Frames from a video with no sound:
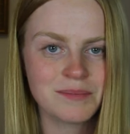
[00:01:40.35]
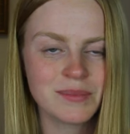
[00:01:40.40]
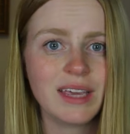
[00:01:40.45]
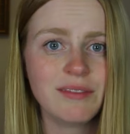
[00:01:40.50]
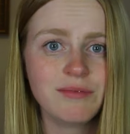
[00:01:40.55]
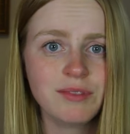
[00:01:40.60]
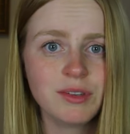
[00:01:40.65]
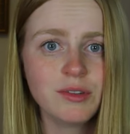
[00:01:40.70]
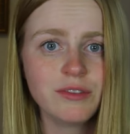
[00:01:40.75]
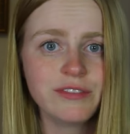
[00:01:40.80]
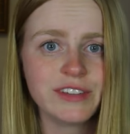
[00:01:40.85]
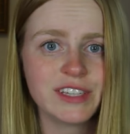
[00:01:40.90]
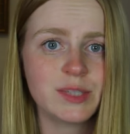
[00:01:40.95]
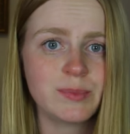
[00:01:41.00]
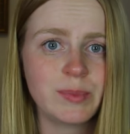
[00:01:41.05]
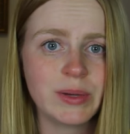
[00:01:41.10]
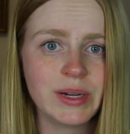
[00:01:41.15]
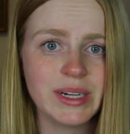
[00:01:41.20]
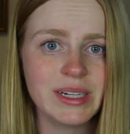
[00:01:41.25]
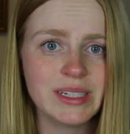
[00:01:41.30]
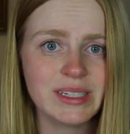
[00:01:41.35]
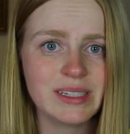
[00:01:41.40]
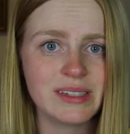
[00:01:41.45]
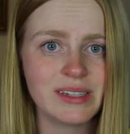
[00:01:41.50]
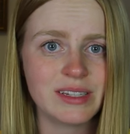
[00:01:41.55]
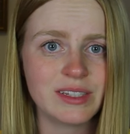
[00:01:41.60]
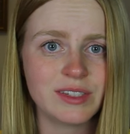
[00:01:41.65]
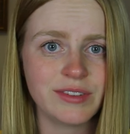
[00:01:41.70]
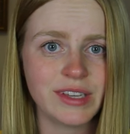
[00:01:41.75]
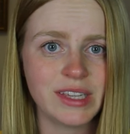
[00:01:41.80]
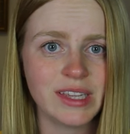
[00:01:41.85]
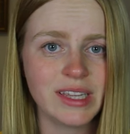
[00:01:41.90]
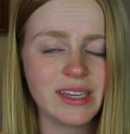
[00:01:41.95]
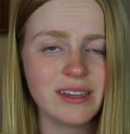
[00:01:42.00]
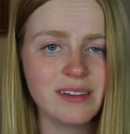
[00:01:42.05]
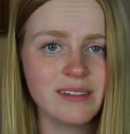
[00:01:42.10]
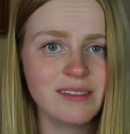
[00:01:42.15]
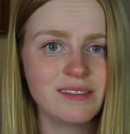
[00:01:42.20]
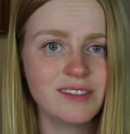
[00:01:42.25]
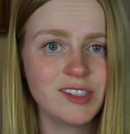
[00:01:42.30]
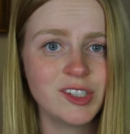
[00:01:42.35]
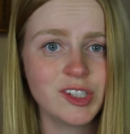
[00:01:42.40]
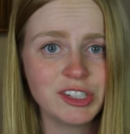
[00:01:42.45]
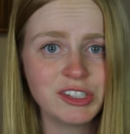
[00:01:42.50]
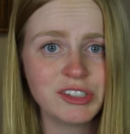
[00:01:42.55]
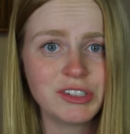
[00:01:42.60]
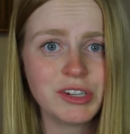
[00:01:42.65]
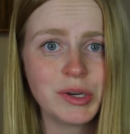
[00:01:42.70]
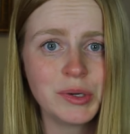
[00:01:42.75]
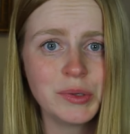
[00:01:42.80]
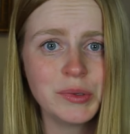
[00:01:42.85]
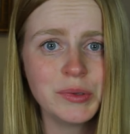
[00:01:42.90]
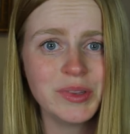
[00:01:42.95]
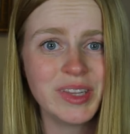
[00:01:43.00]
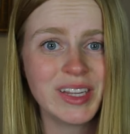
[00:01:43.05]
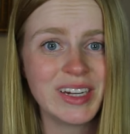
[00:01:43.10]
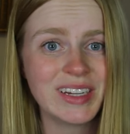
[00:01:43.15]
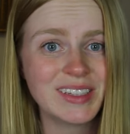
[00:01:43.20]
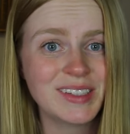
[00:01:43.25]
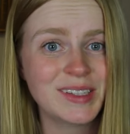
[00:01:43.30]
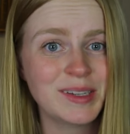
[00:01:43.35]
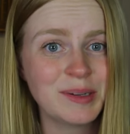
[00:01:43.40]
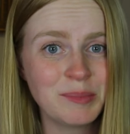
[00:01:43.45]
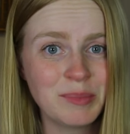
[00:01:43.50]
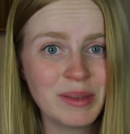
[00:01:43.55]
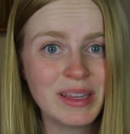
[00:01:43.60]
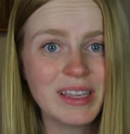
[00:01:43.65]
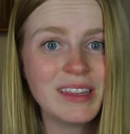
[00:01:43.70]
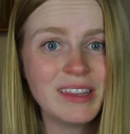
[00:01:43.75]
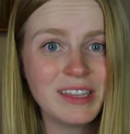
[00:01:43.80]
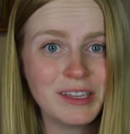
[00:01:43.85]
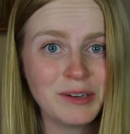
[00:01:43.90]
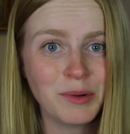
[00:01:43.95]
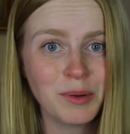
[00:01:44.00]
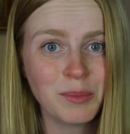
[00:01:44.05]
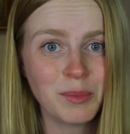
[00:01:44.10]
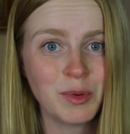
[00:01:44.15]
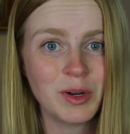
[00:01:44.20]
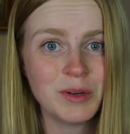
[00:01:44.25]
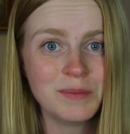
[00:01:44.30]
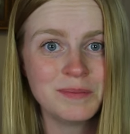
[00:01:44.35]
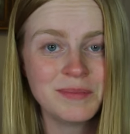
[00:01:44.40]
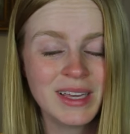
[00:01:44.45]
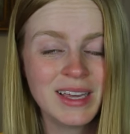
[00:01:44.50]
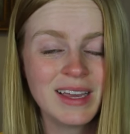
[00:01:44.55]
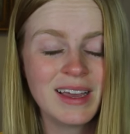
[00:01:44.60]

If you have experienced this feeling, just know that it's completely normal.